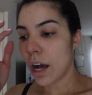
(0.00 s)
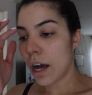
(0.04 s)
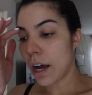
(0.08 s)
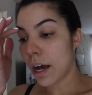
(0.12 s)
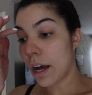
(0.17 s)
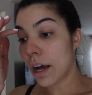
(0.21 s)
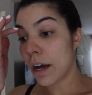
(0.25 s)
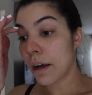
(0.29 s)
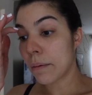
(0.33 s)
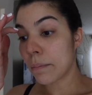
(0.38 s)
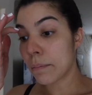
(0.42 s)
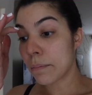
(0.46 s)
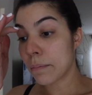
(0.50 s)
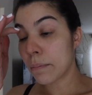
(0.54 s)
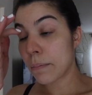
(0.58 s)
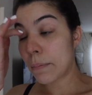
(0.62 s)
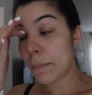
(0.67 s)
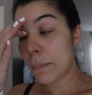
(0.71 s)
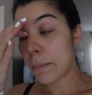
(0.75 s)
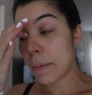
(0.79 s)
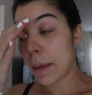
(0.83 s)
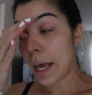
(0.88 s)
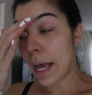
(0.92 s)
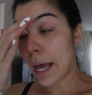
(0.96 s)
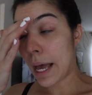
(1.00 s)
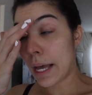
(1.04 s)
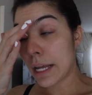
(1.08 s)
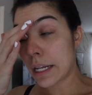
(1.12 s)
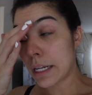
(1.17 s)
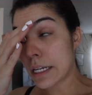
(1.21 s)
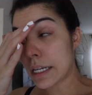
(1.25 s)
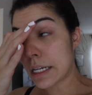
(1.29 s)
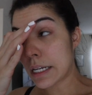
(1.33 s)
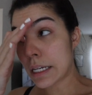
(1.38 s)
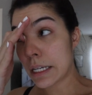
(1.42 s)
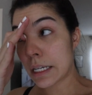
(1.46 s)
Um,
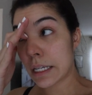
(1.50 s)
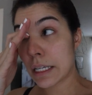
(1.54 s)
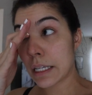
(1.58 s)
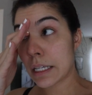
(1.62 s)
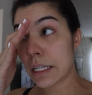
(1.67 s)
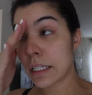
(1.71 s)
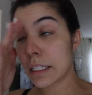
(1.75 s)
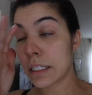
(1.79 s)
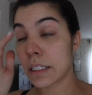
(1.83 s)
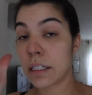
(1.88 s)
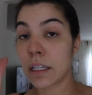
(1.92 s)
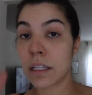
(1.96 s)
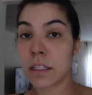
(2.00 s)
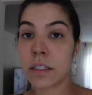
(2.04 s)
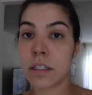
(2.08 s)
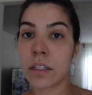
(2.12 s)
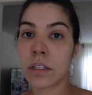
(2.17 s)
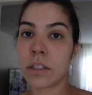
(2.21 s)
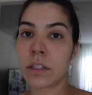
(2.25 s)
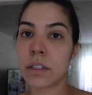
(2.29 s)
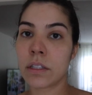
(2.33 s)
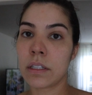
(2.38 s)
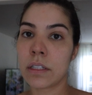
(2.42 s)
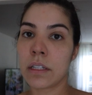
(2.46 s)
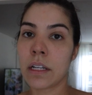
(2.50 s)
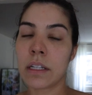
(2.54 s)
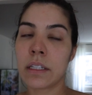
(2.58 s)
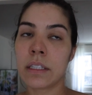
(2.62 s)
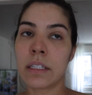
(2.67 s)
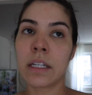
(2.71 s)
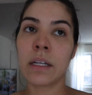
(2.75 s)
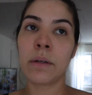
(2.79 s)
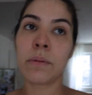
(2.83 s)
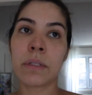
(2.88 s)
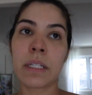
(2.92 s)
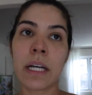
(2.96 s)
and since this
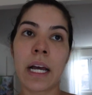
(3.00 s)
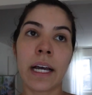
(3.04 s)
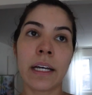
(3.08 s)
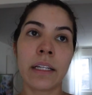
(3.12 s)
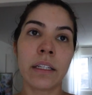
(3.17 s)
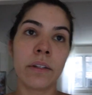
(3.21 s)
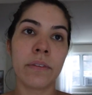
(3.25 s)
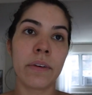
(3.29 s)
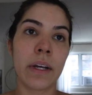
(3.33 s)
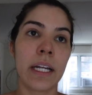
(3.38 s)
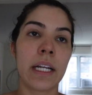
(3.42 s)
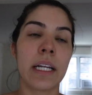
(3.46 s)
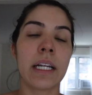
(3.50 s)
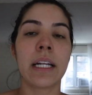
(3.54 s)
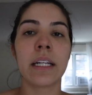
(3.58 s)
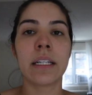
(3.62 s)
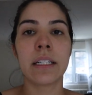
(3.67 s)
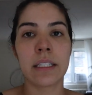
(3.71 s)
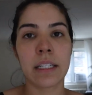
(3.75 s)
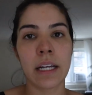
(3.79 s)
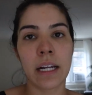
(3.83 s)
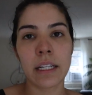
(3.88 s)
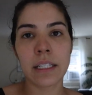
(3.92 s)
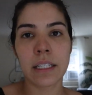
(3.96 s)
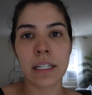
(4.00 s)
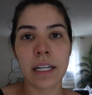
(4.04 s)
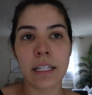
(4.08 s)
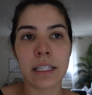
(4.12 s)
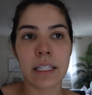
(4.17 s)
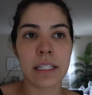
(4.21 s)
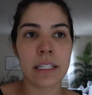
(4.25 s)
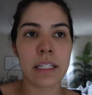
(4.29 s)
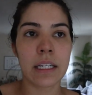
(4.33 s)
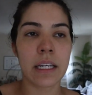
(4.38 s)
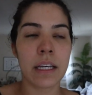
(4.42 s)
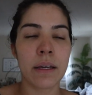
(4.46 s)
tea was highly rated, I decided to
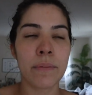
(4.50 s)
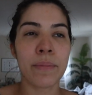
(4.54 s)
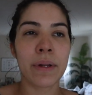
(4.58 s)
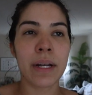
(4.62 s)
get the tea.